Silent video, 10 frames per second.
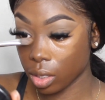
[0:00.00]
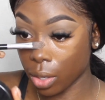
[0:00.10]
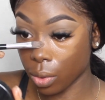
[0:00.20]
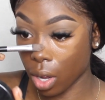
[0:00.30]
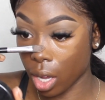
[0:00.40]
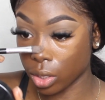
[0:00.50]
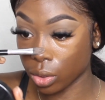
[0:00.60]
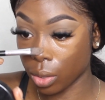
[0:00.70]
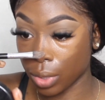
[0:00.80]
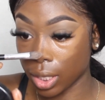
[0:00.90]
I don't
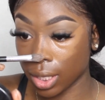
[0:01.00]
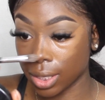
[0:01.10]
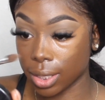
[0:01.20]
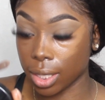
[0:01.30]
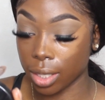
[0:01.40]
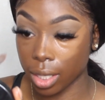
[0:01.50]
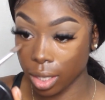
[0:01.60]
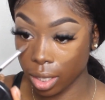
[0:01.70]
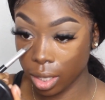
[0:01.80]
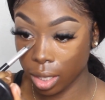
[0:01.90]
contour with
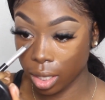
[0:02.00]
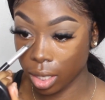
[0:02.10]
concealer.